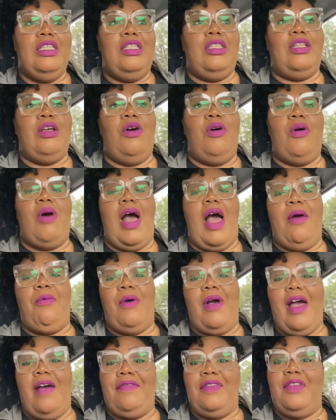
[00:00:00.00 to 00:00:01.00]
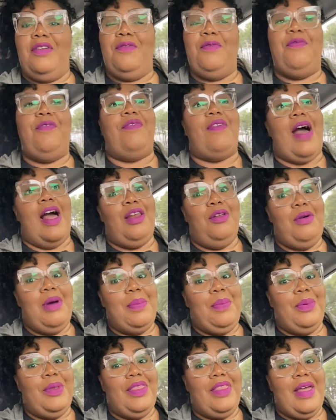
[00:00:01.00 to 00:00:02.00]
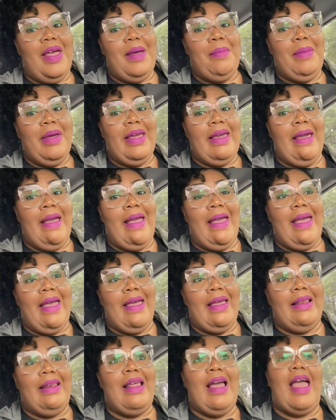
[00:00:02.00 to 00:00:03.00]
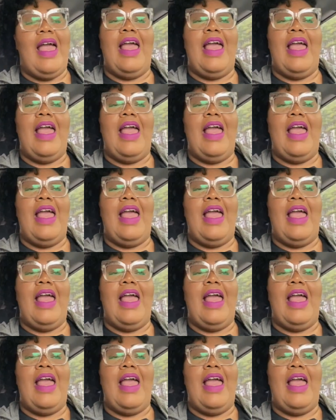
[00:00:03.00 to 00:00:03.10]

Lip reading: So I will have to follow up with them again